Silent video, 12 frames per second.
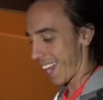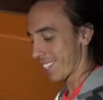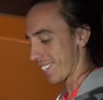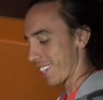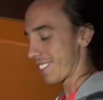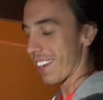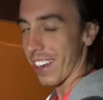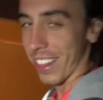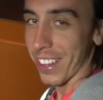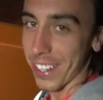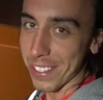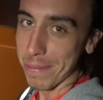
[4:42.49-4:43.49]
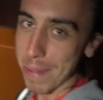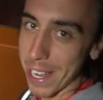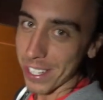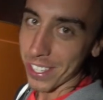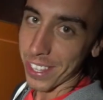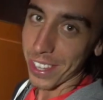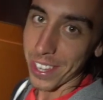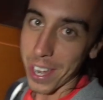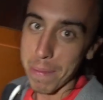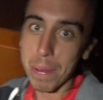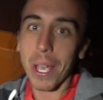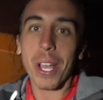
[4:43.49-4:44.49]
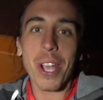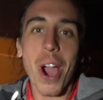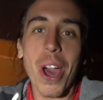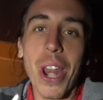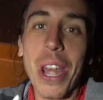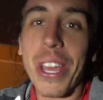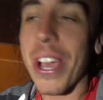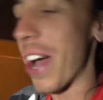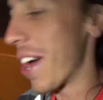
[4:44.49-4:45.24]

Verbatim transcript: attraction rather than a sleeping necessity to